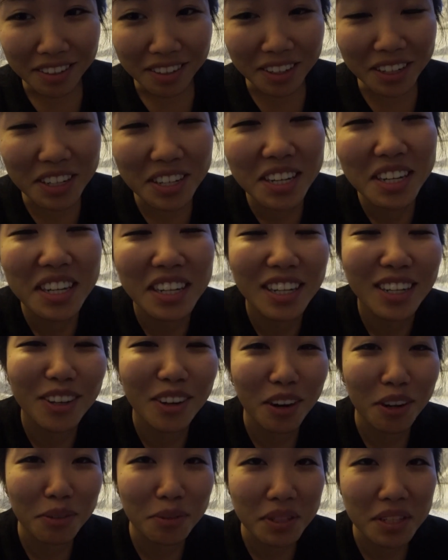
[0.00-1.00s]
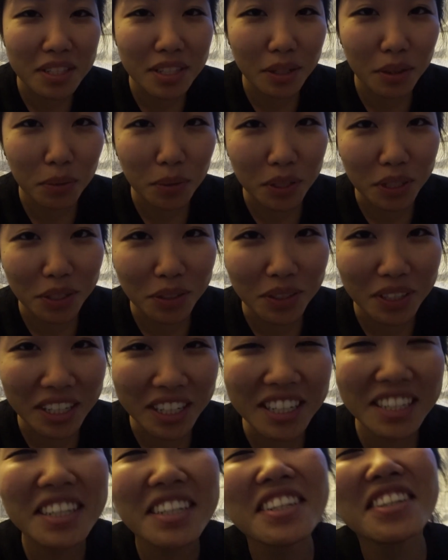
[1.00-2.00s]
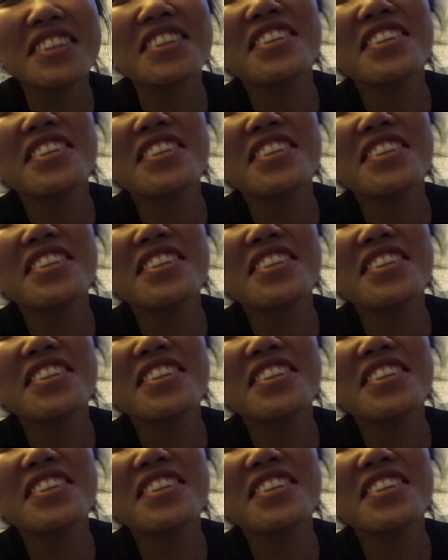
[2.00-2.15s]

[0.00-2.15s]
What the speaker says: And he called me, he's like, what do you need?